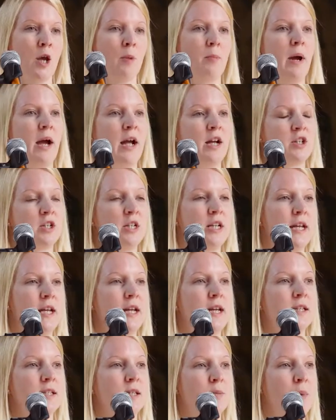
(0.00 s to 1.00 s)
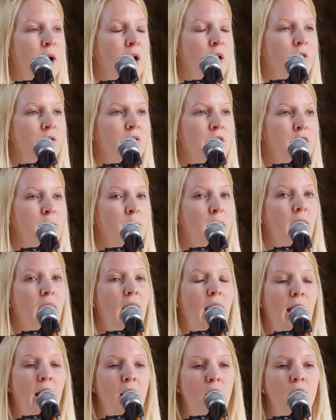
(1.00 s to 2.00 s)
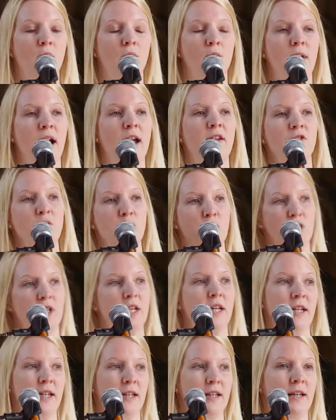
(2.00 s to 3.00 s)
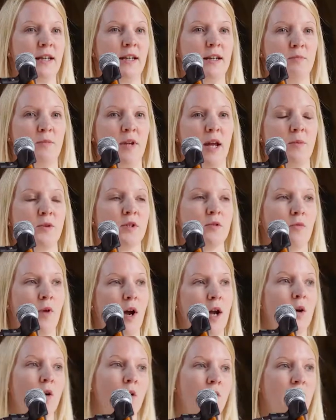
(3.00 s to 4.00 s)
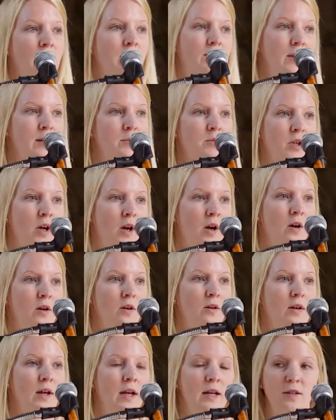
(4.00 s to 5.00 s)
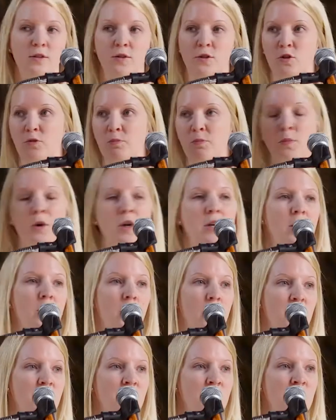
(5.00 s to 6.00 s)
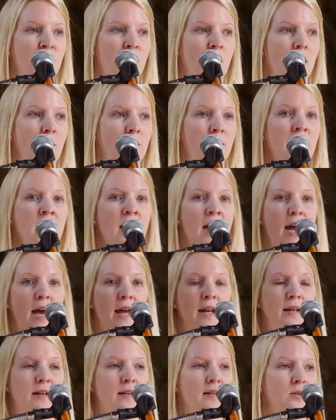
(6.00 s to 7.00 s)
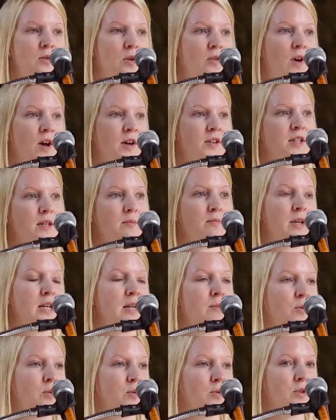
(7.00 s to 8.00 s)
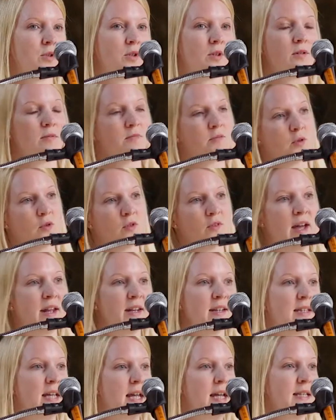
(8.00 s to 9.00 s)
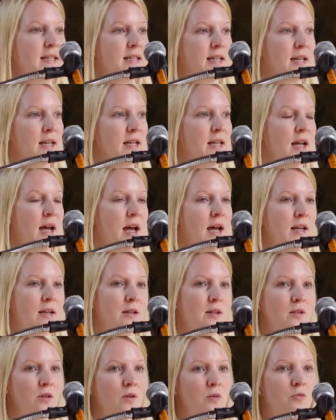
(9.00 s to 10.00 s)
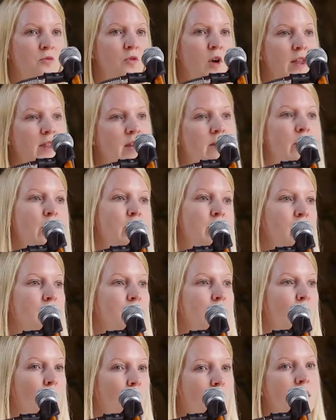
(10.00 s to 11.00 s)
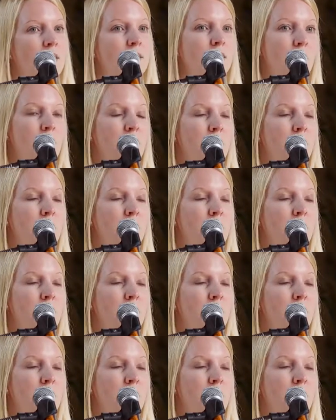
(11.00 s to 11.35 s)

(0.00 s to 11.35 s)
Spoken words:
But actually it's about thinking about how everybody can be able to write on that flip chart and sort of putting a question up and sort of asking people to sort of annotate it and write their own words up